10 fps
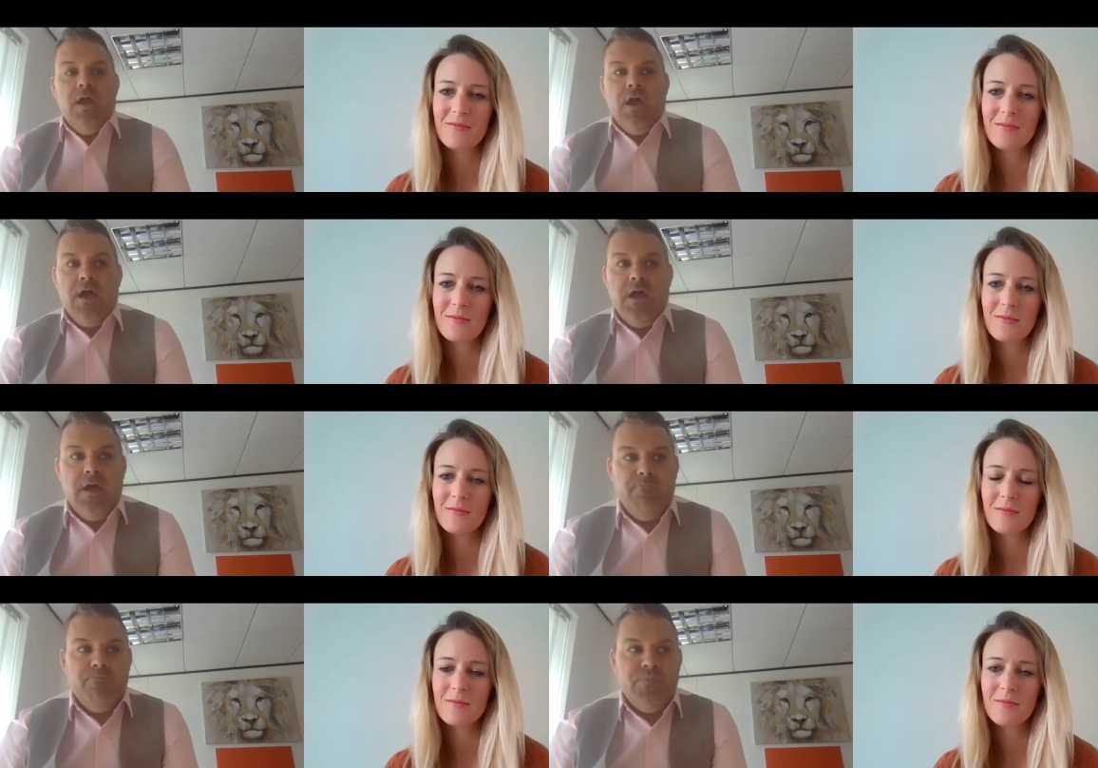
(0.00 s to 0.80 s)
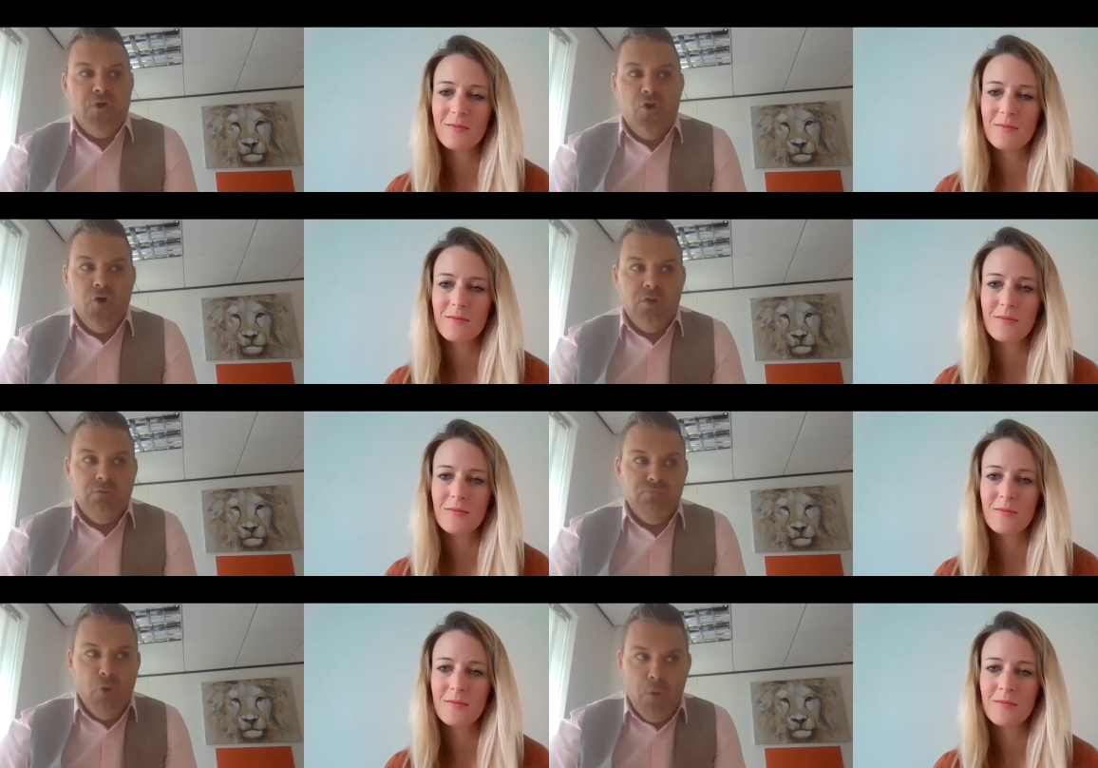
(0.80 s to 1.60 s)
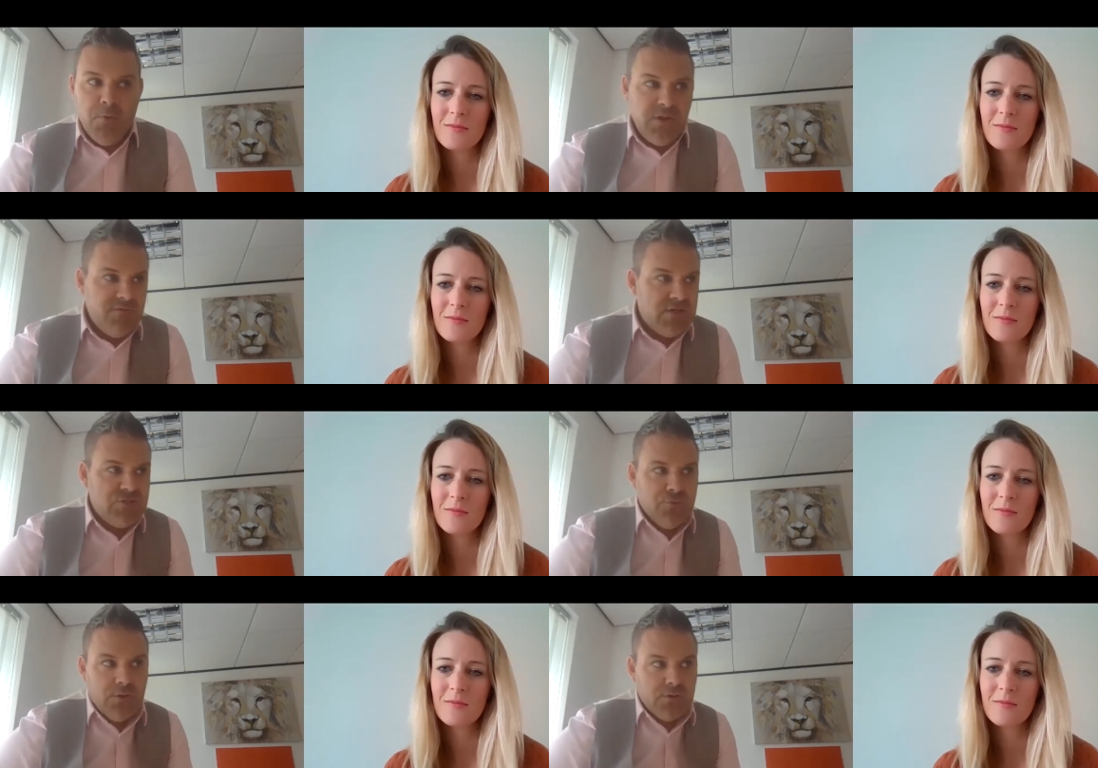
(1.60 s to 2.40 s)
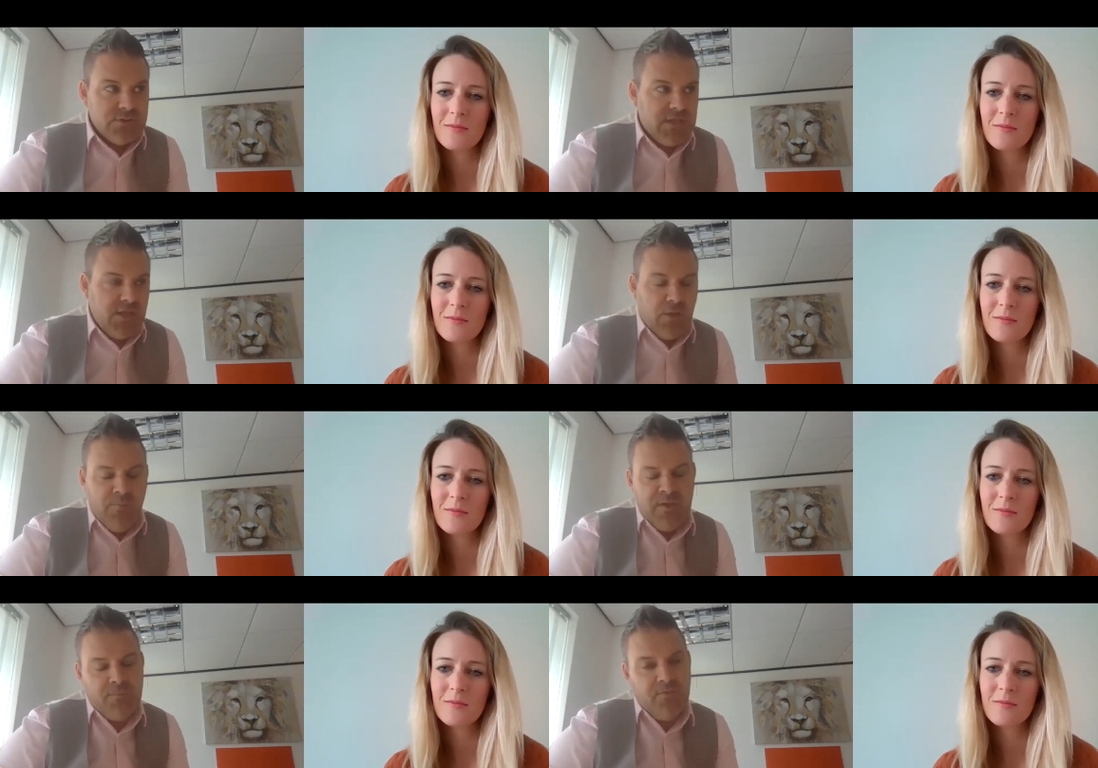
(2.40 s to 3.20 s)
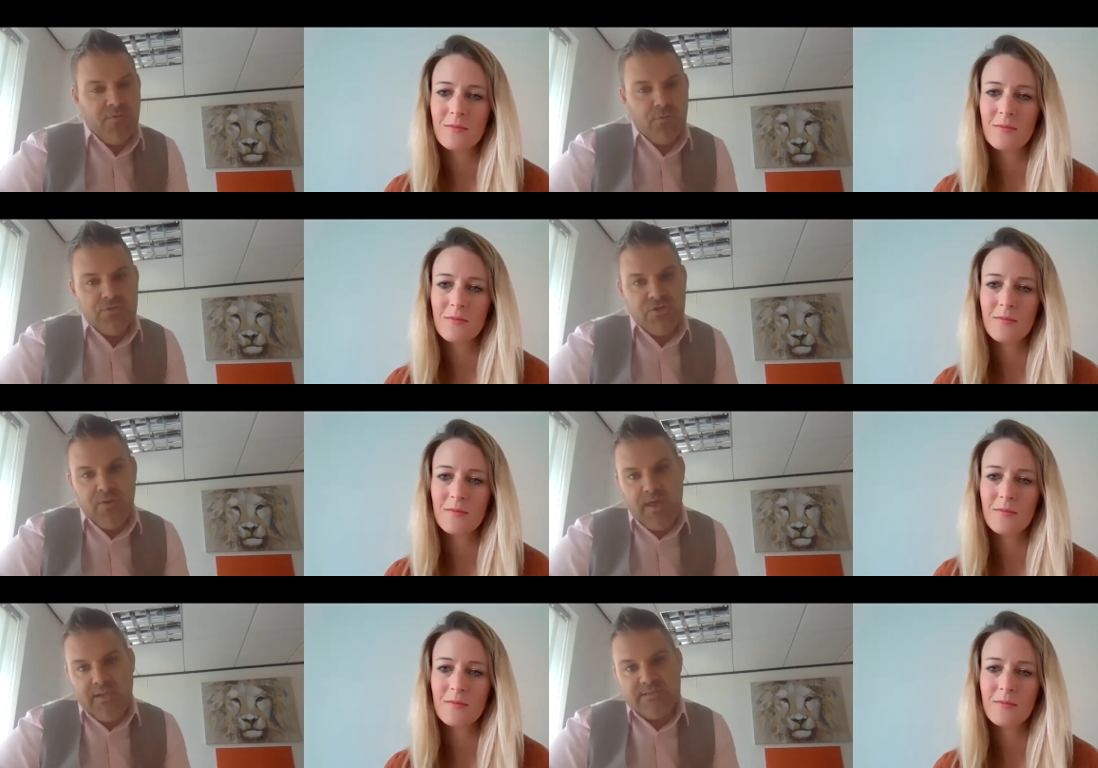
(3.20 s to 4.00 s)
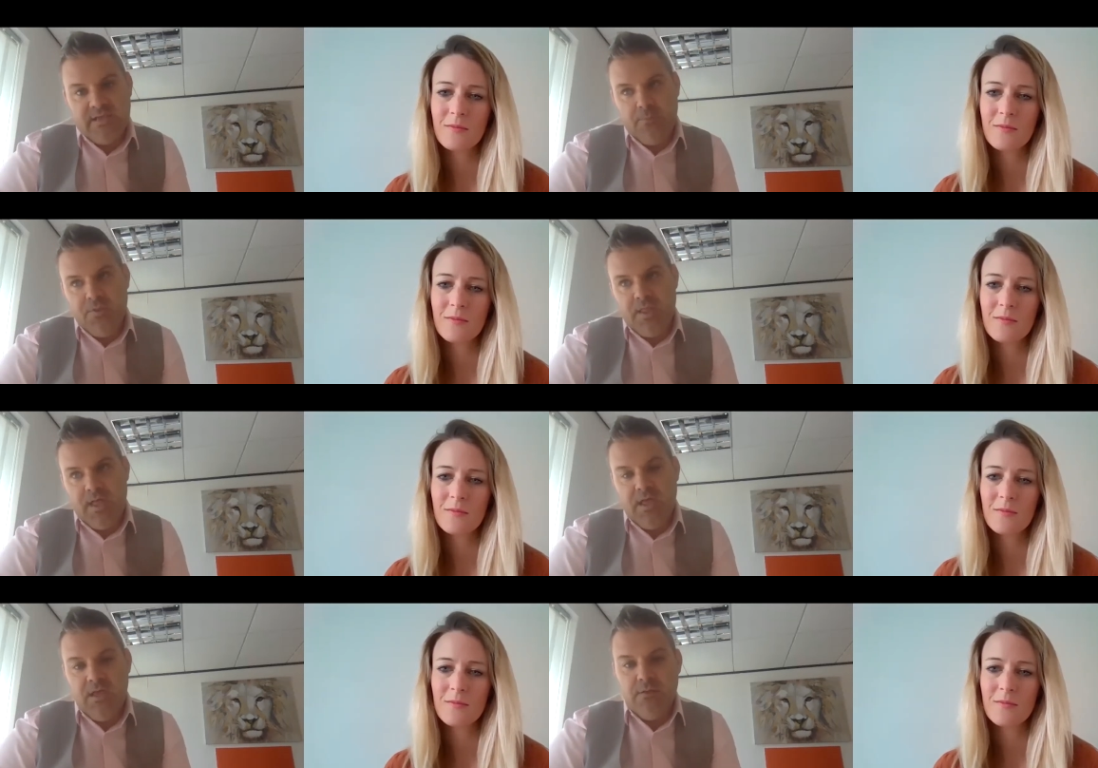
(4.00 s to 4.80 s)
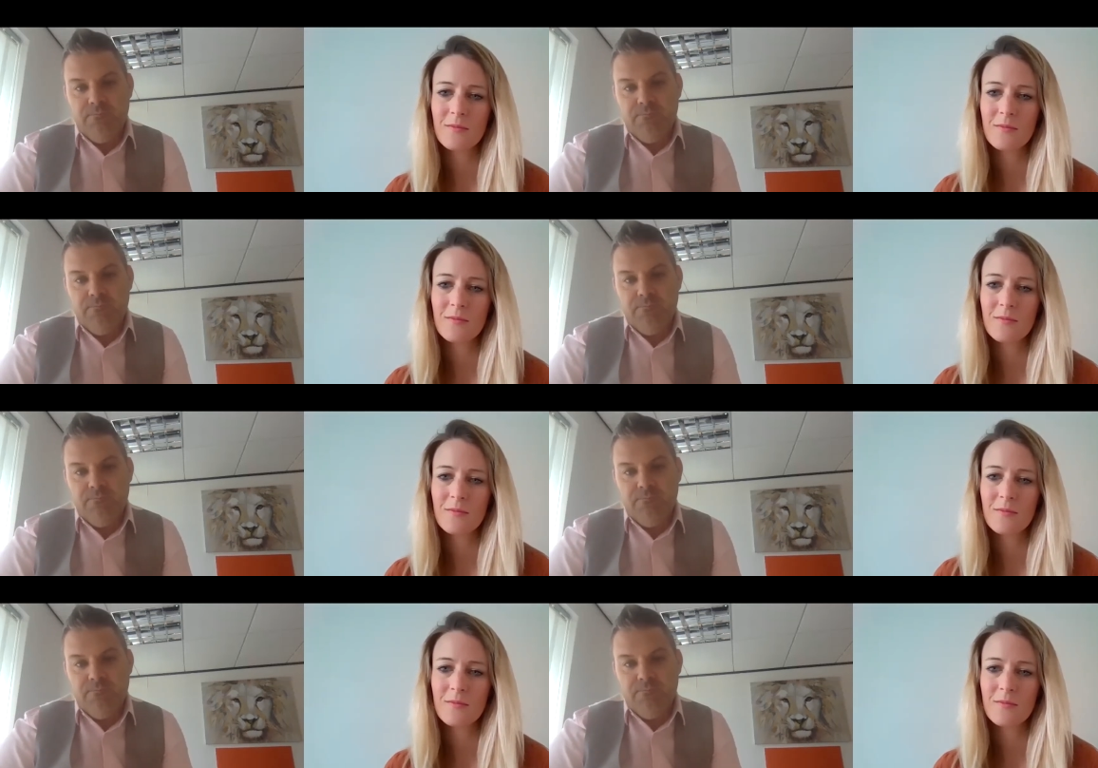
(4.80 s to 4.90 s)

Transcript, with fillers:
Speaker 1: um, they're all normal individuals that you can pick the phone to any time of the day